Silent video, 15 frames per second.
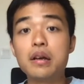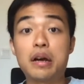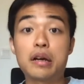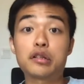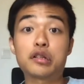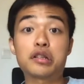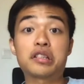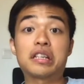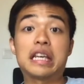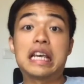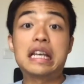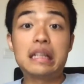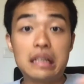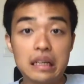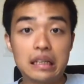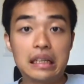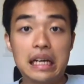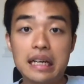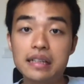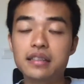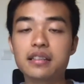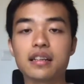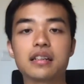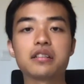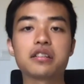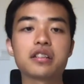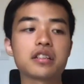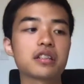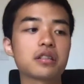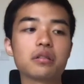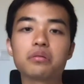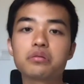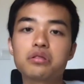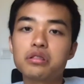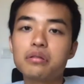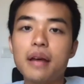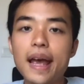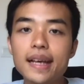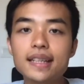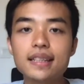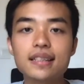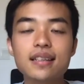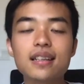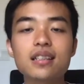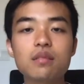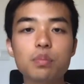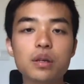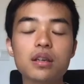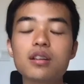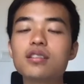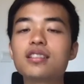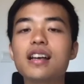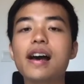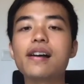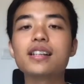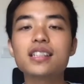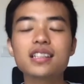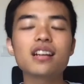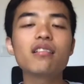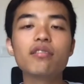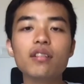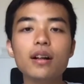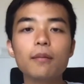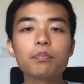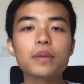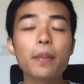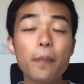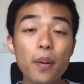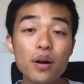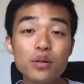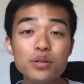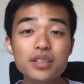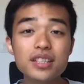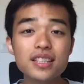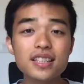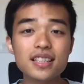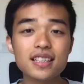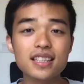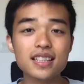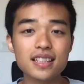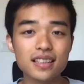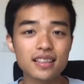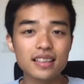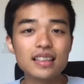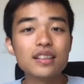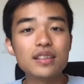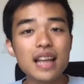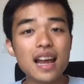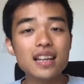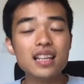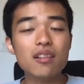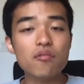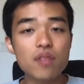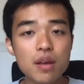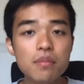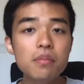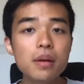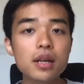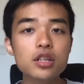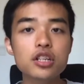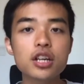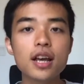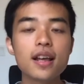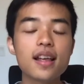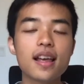I just eat a lot, I just don't do exercise, because I self-impose this negative image.